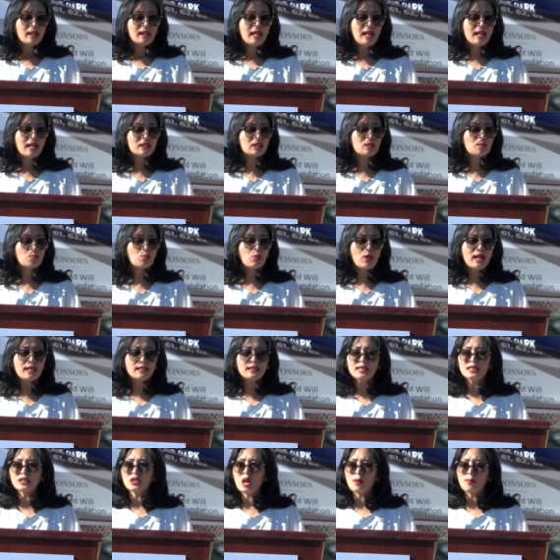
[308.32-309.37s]
Let us
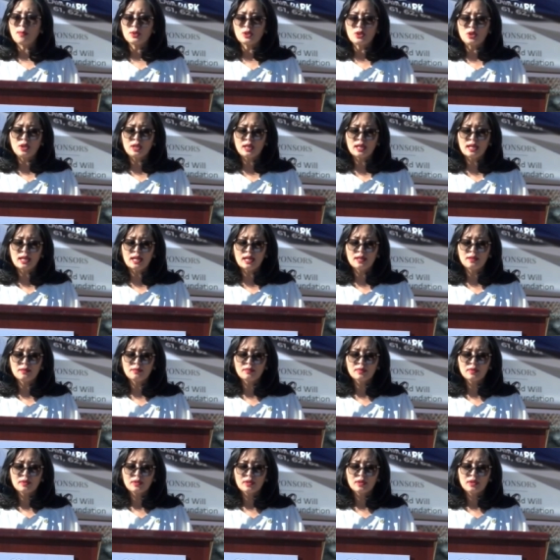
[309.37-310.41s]
embrace this opportunity,
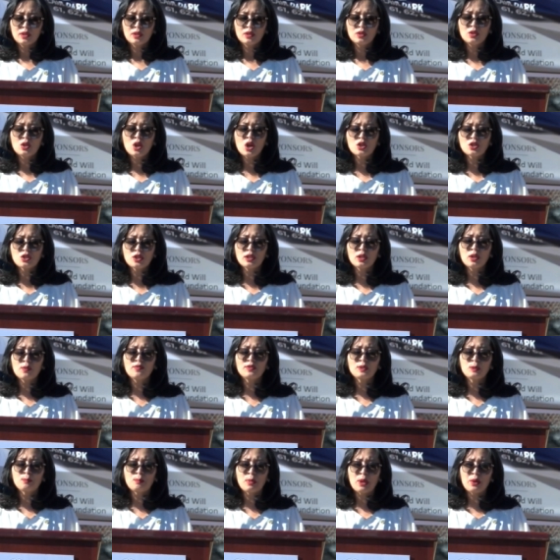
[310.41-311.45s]
nurturing the
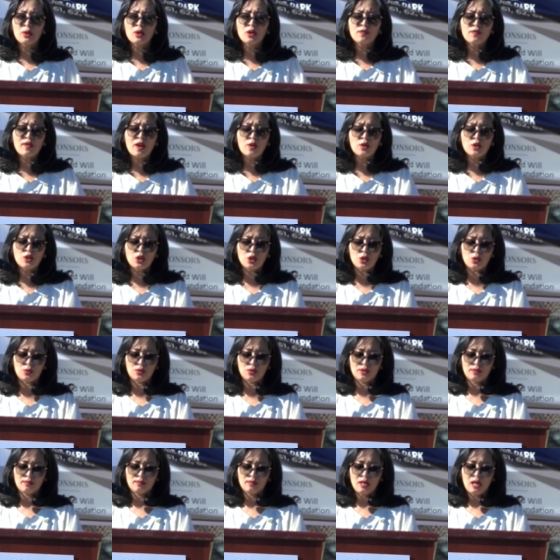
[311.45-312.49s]
spirit of our
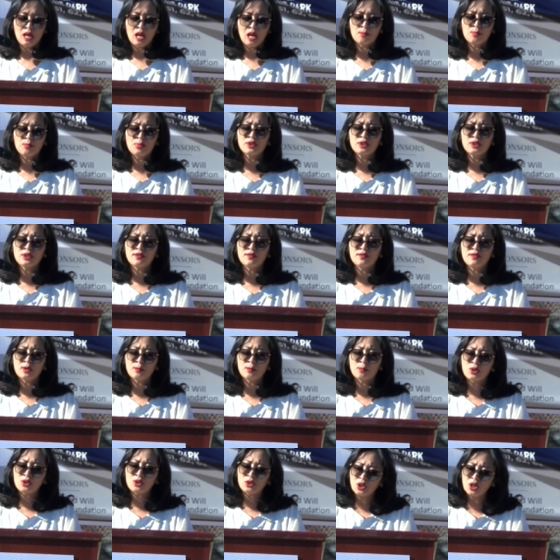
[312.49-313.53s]
youth and
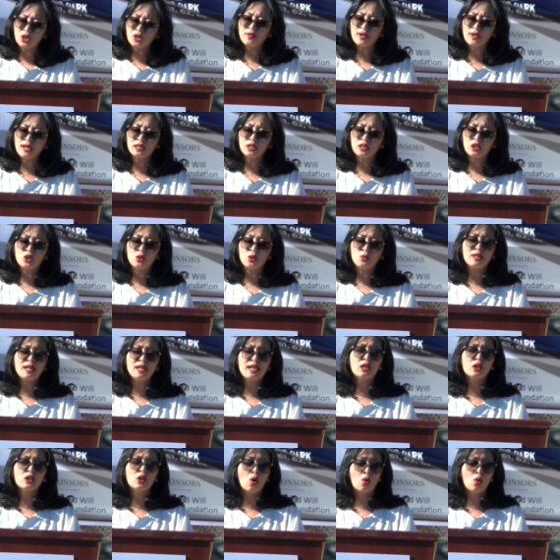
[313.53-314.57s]
preser- preserving the
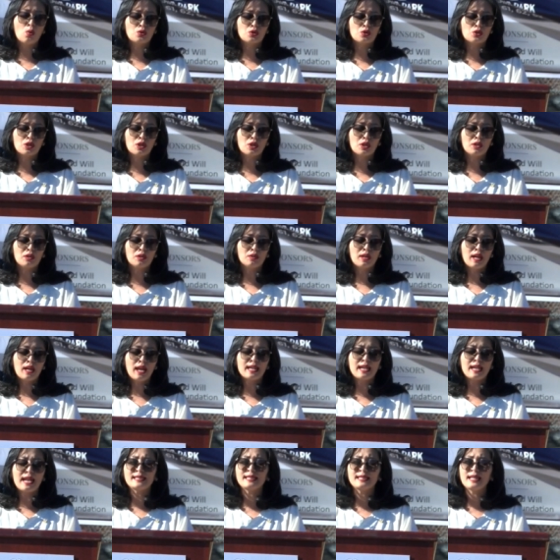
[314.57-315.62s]
unique culture
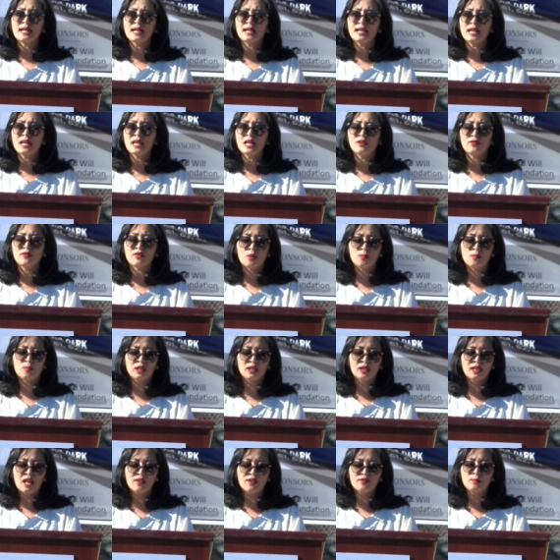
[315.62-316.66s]
and identity of our
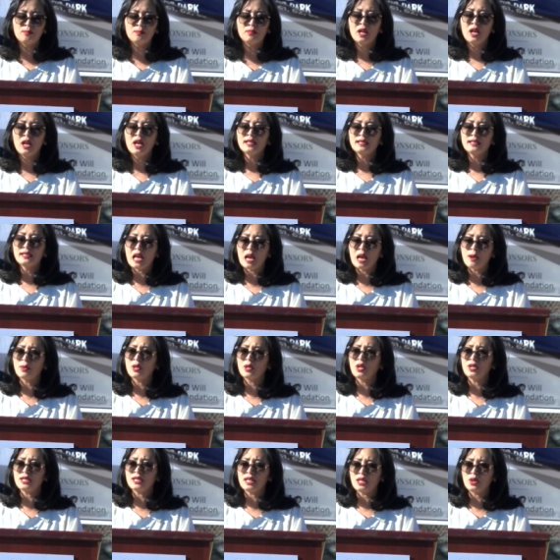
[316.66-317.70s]
beloved San
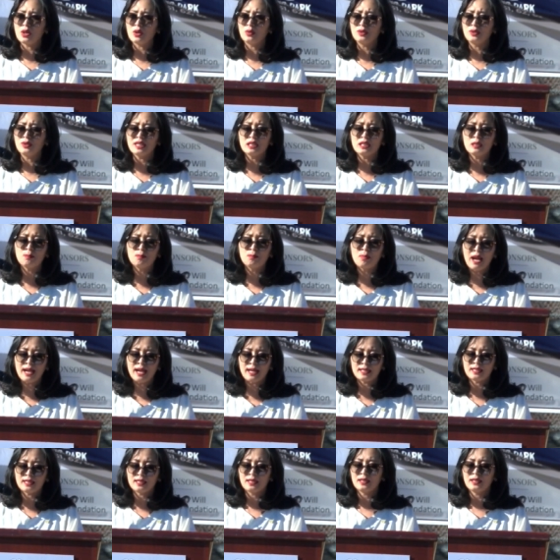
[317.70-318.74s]
Bernardino
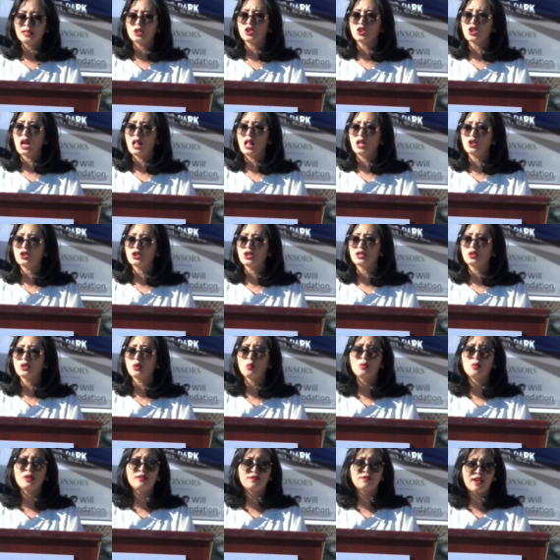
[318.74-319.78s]
despite the challenges
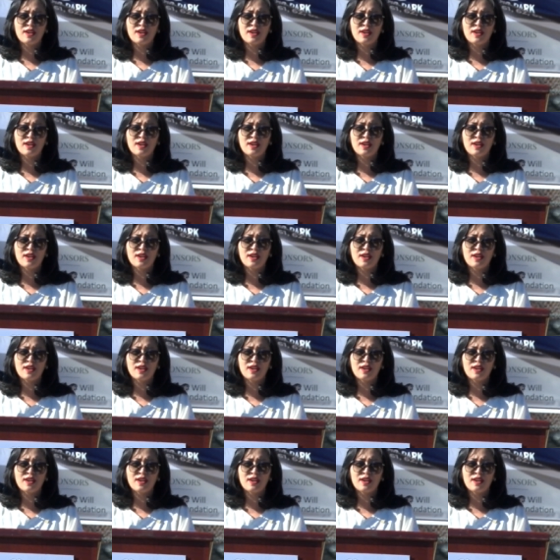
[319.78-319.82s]
we